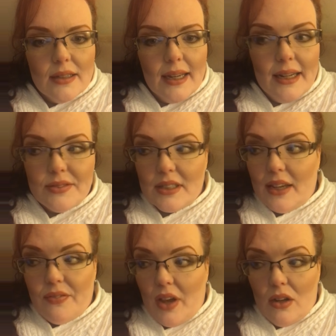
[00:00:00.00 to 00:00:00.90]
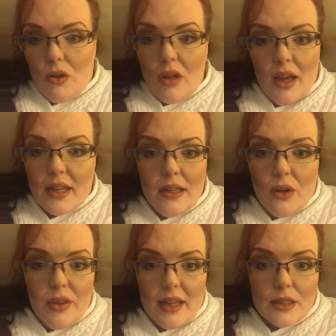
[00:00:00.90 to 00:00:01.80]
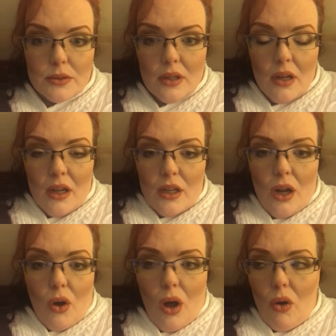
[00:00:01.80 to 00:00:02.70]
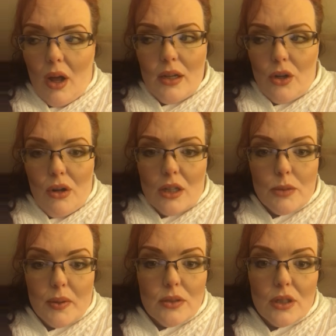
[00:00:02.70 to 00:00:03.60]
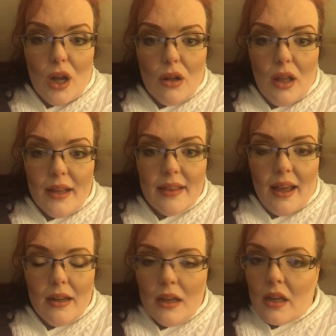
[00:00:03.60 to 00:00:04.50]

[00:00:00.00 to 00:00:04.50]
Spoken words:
And if y'all don't like it and don't think it's, oh, you're not supposed to talk like that.